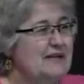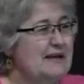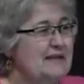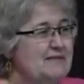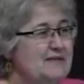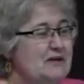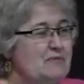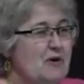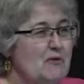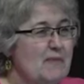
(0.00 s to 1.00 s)
He lives in
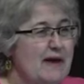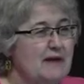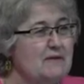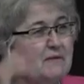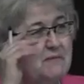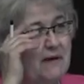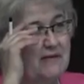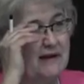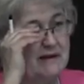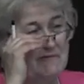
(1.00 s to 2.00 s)
Urbana, by
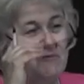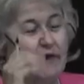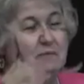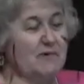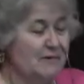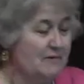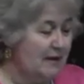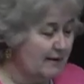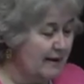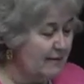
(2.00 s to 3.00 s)
the name of Robert
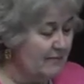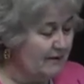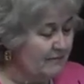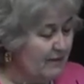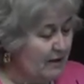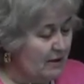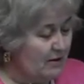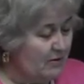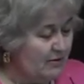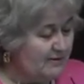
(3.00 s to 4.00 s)
Naiman,
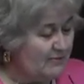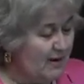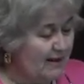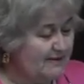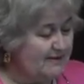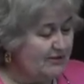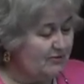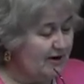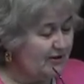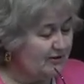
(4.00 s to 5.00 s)
who is the policy
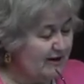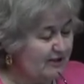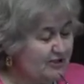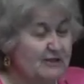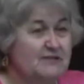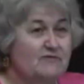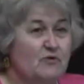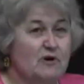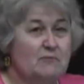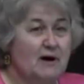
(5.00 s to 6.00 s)
director at Just Foreign